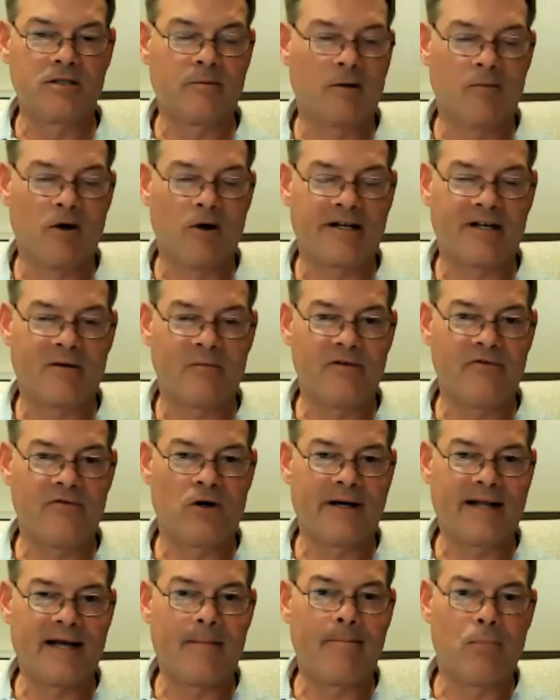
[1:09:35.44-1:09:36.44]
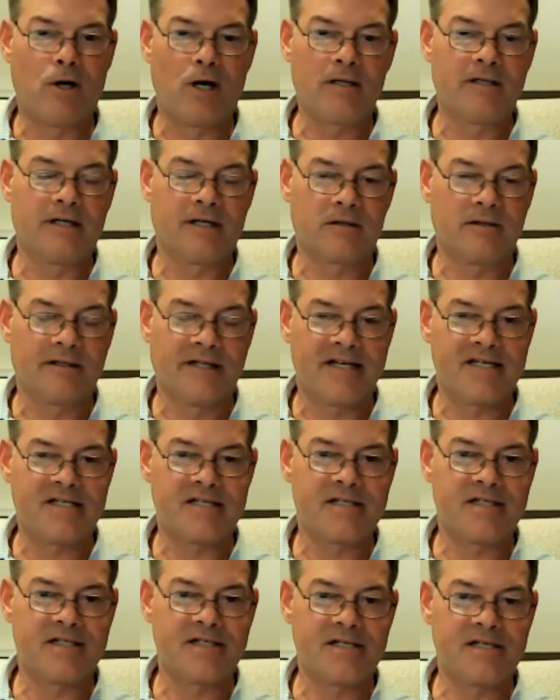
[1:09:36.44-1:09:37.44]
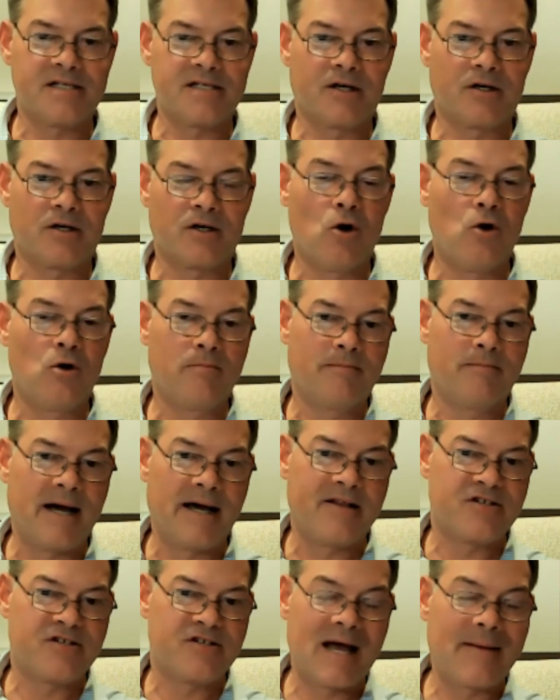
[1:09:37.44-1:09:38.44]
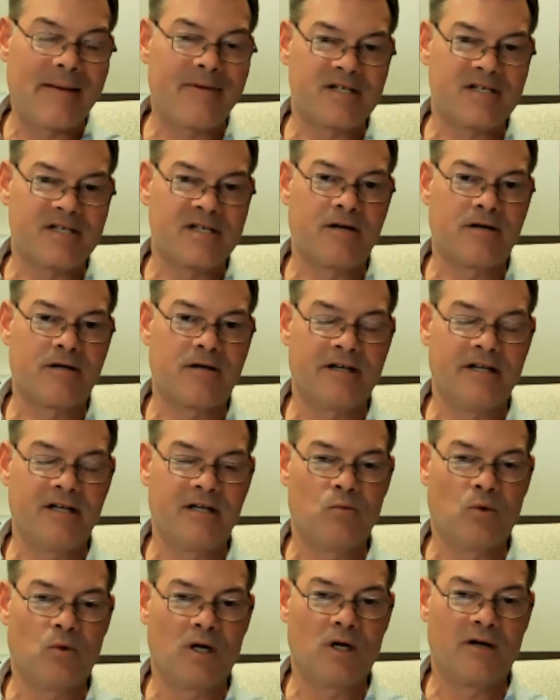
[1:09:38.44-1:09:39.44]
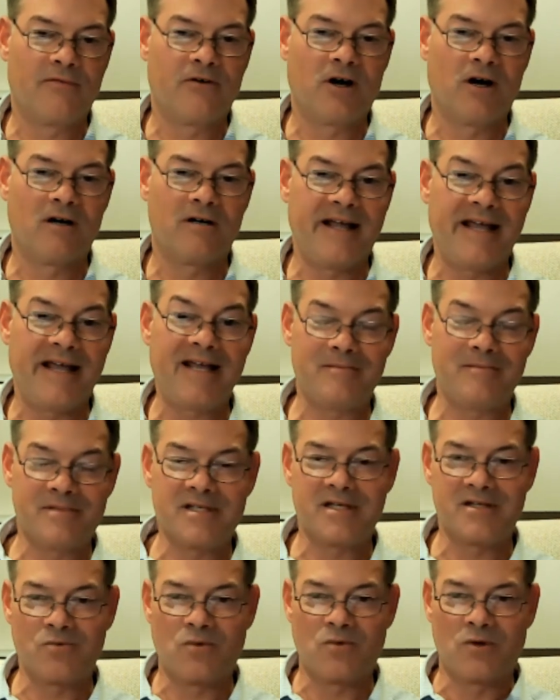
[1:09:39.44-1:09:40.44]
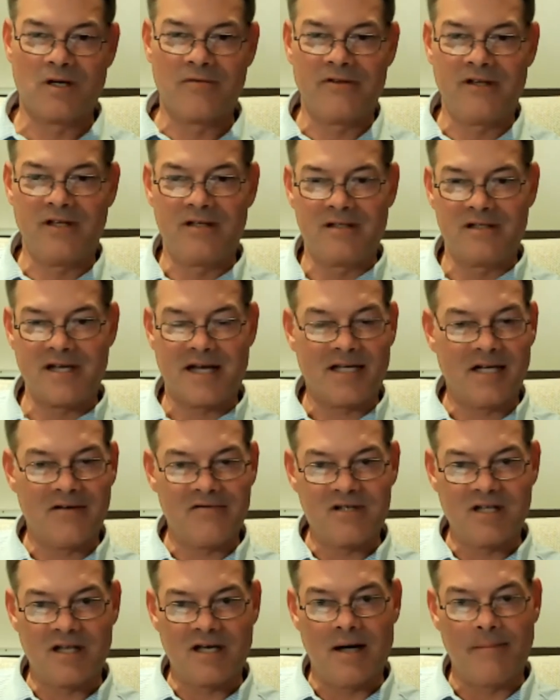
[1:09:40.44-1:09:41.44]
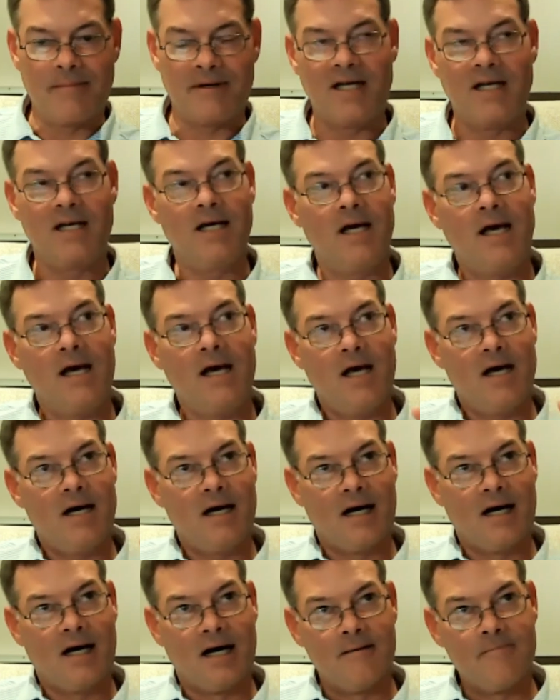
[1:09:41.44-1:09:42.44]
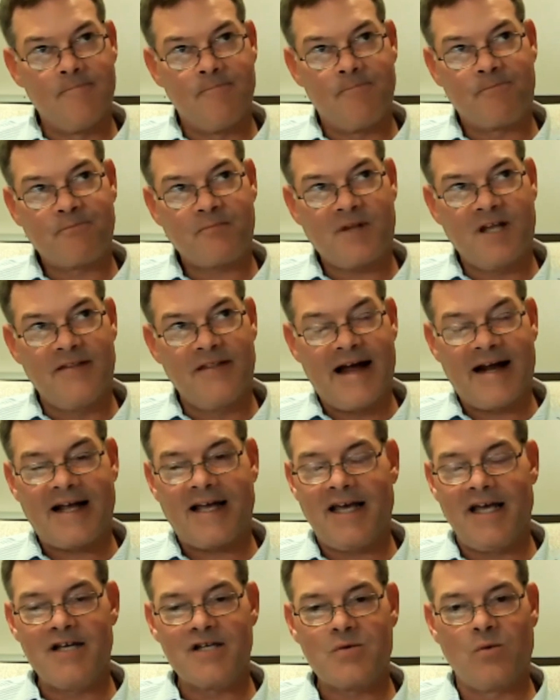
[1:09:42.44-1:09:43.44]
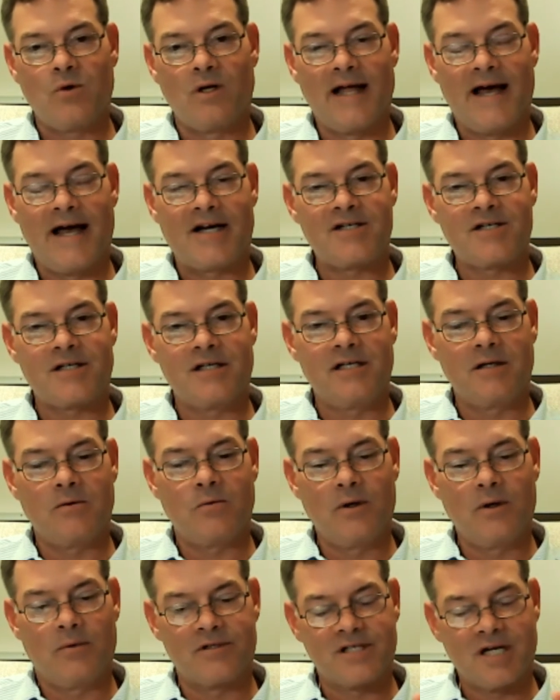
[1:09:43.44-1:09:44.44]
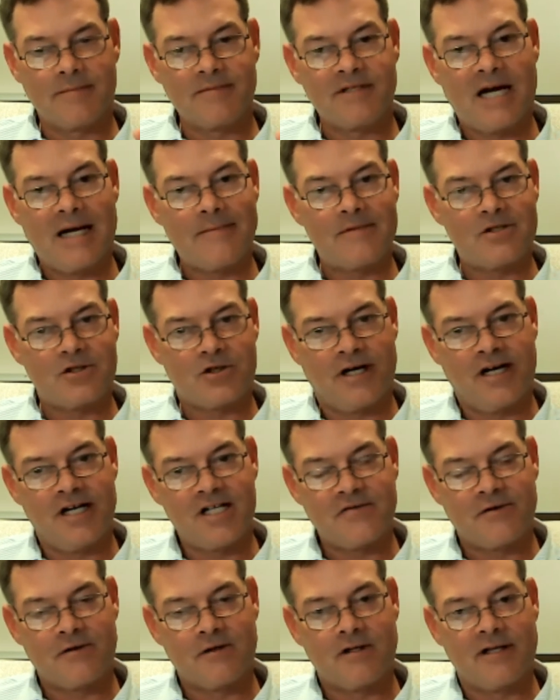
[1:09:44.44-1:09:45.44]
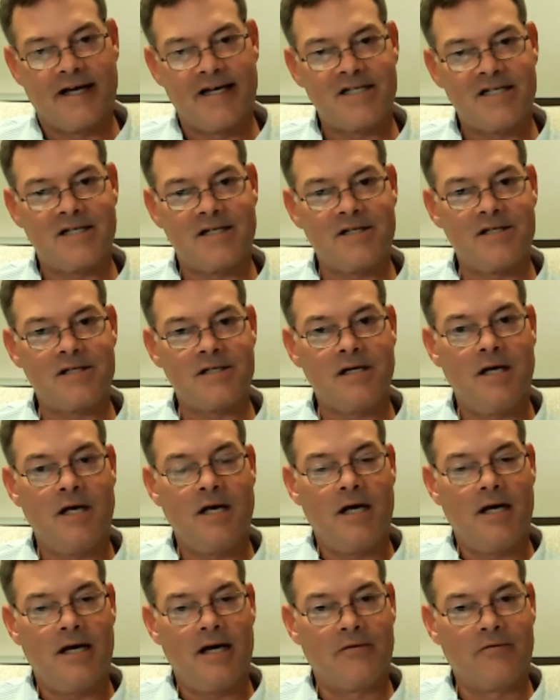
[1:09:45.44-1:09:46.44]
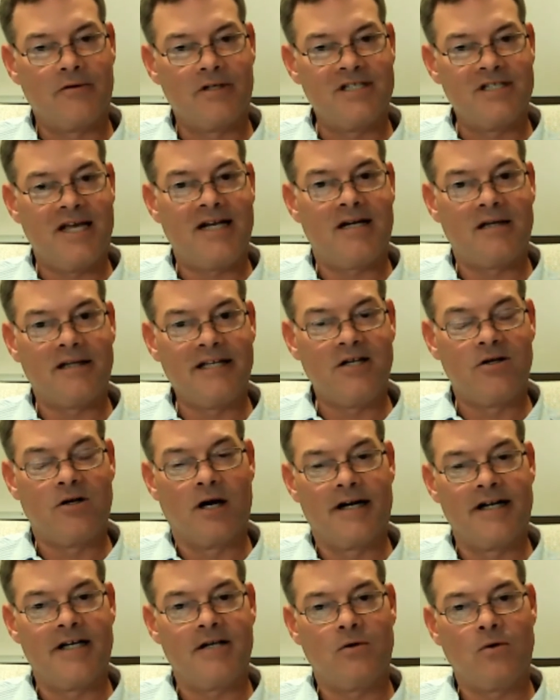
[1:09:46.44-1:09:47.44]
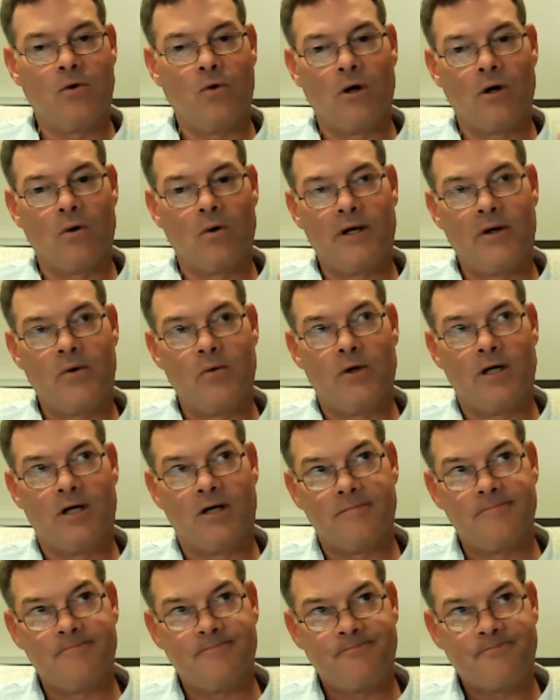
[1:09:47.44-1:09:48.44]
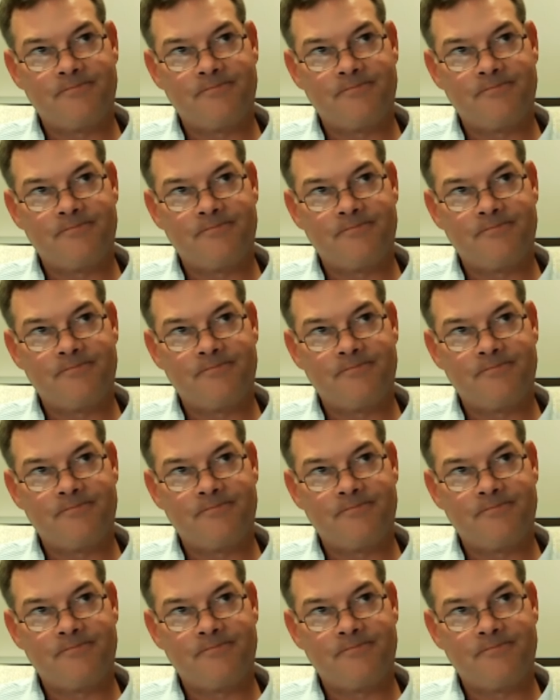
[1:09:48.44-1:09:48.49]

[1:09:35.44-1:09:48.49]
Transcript: market, we've gone out and bought liquor licenses that are owned by the shopping center in one of our names as one of the executives of the company. In that case, we will sometimes transfer the license and retain a lien on it, or we will